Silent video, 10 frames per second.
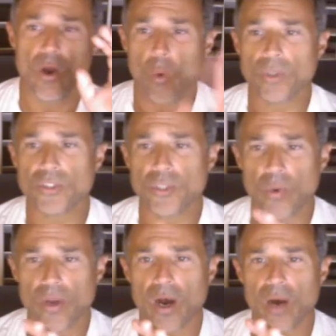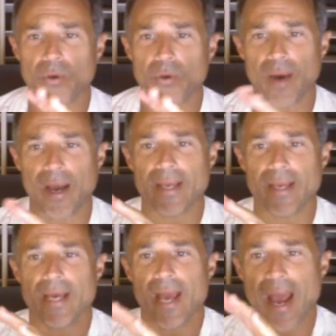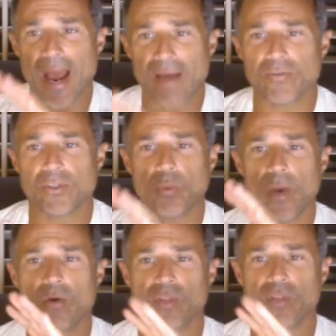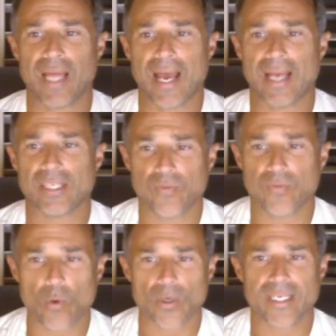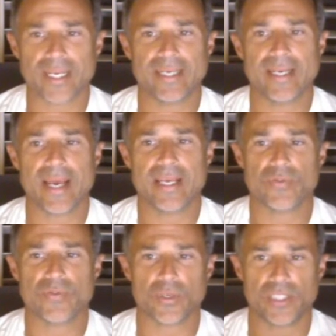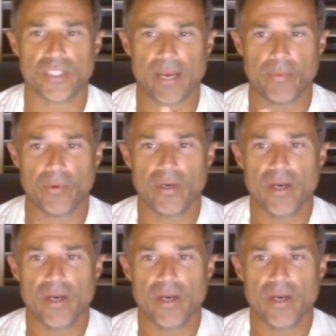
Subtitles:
What's going on with my average weight over the last 14 days, for example?